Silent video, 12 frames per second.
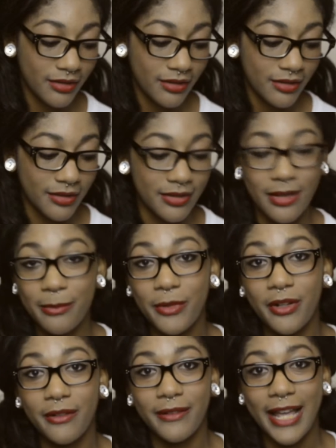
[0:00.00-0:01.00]
the
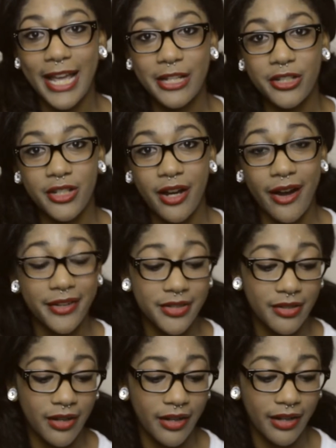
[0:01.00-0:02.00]
summer of last year I
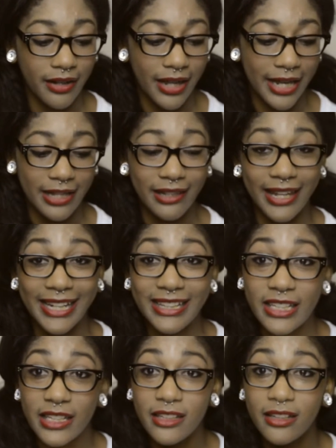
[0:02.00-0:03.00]
started like
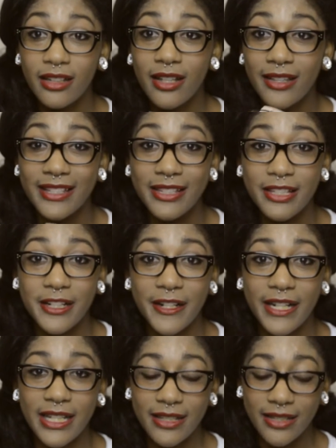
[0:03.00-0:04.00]
collecting this
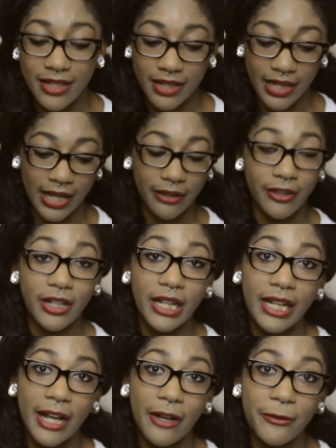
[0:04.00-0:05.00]
series and like
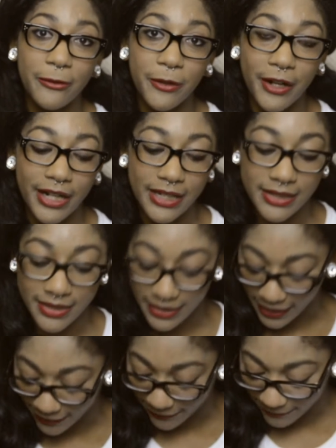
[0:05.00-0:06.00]
looking out for it and
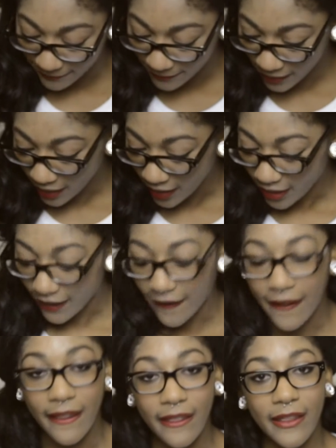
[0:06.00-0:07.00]
stuff.
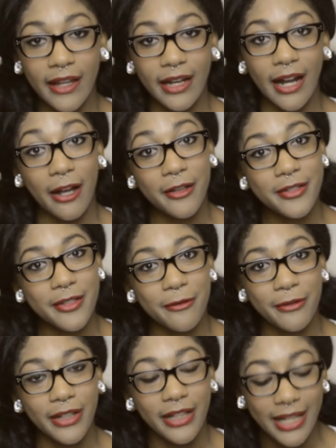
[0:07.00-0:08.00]
And then I also
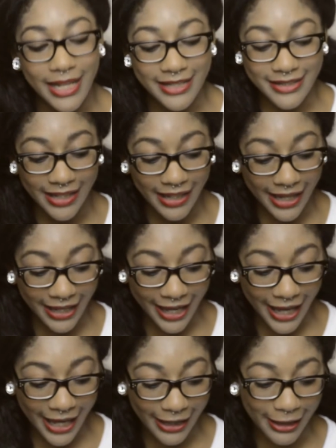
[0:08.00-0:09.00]
realized that like I
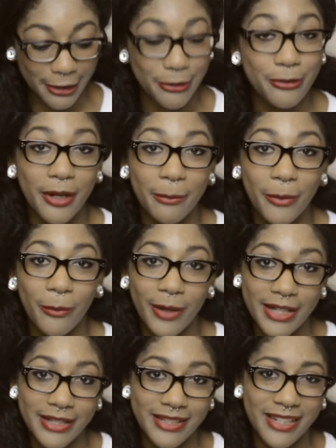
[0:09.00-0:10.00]
had like 2 number
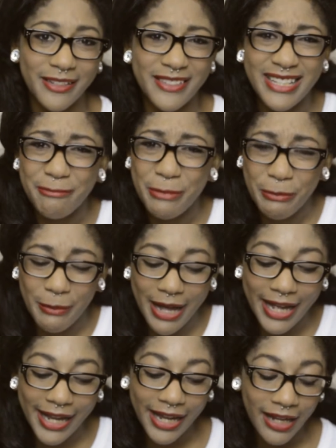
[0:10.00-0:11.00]
1s, and I was like, but
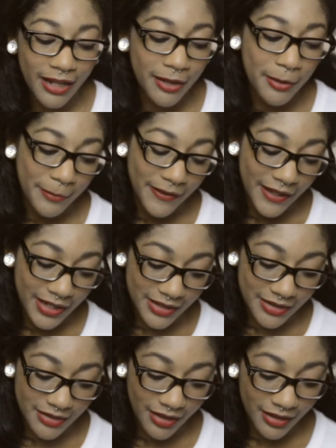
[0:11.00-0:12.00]
why? But then I
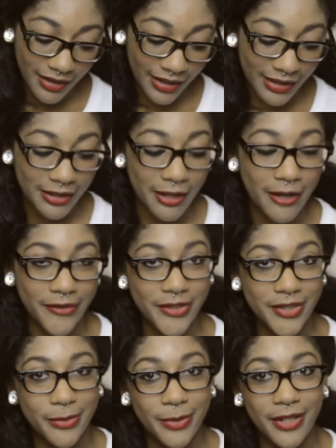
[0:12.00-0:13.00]
saw that like the
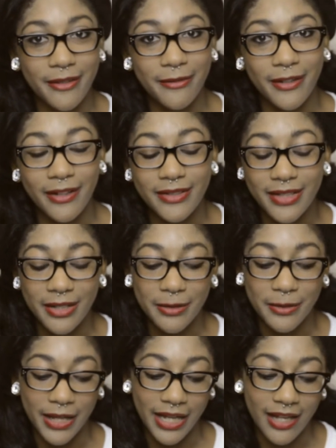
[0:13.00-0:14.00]
covers were different, and I was like,
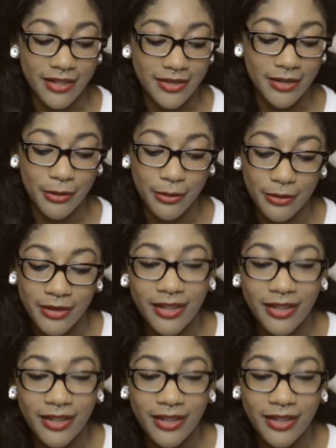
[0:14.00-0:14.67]
okay, so